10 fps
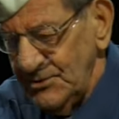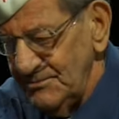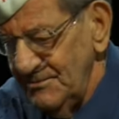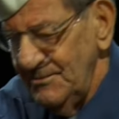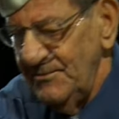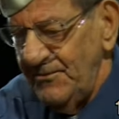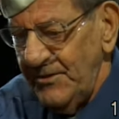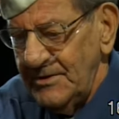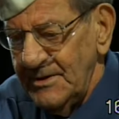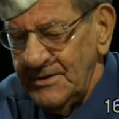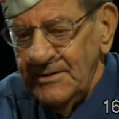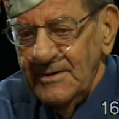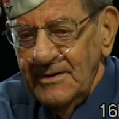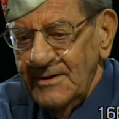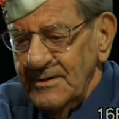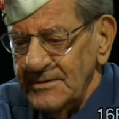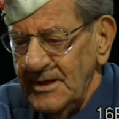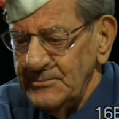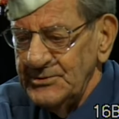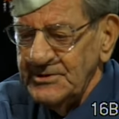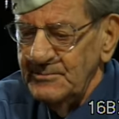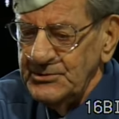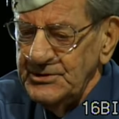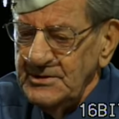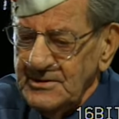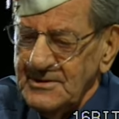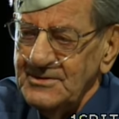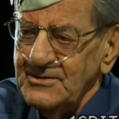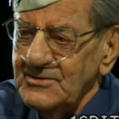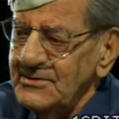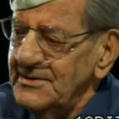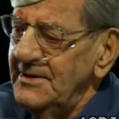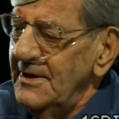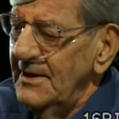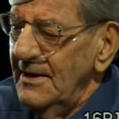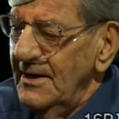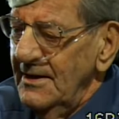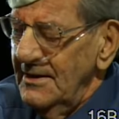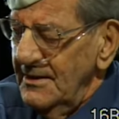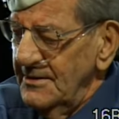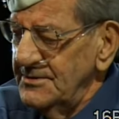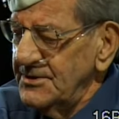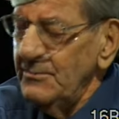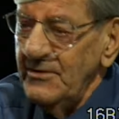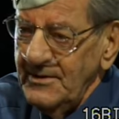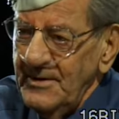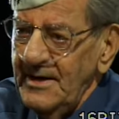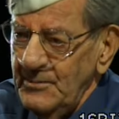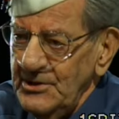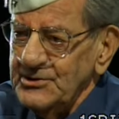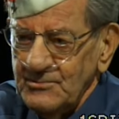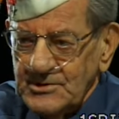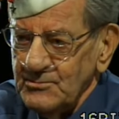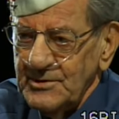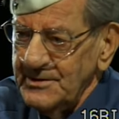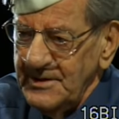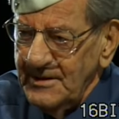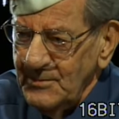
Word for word: firing a Thompson submachine gun, you know, and some of the ammunition wasn't worth a damn either.